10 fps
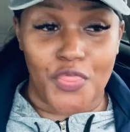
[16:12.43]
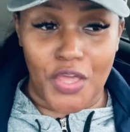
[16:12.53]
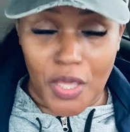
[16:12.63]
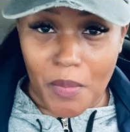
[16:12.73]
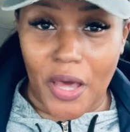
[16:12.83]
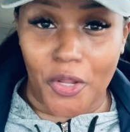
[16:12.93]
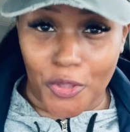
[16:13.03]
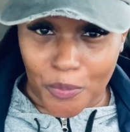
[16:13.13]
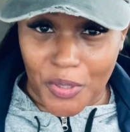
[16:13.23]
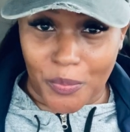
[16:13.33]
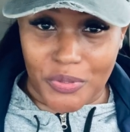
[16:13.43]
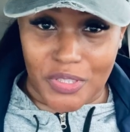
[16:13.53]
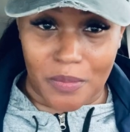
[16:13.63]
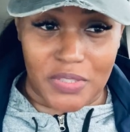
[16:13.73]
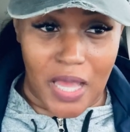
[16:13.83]
Think about other people
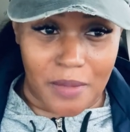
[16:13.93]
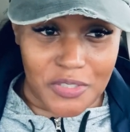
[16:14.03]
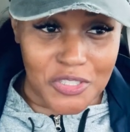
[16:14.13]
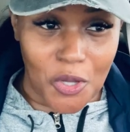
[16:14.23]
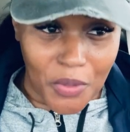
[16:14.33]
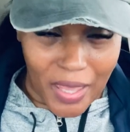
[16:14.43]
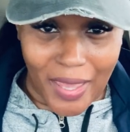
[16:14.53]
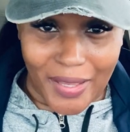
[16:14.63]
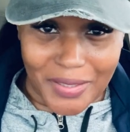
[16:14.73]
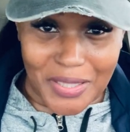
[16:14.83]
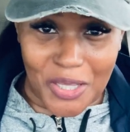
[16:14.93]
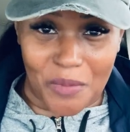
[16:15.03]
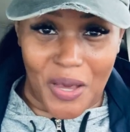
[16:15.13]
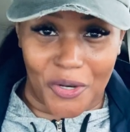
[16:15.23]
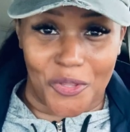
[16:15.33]
sometimes. It's okay to think
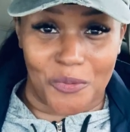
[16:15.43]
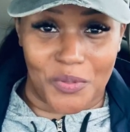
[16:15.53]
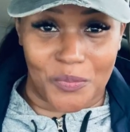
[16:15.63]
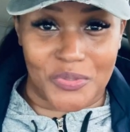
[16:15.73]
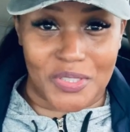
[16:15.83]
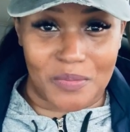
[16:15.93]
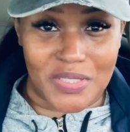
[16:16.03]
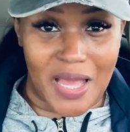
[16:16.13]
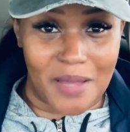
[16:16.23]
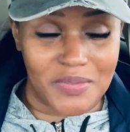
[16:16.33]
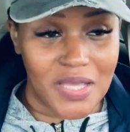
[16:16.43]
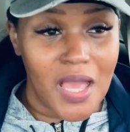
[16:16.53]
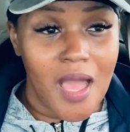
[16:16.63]
about other people sometimes.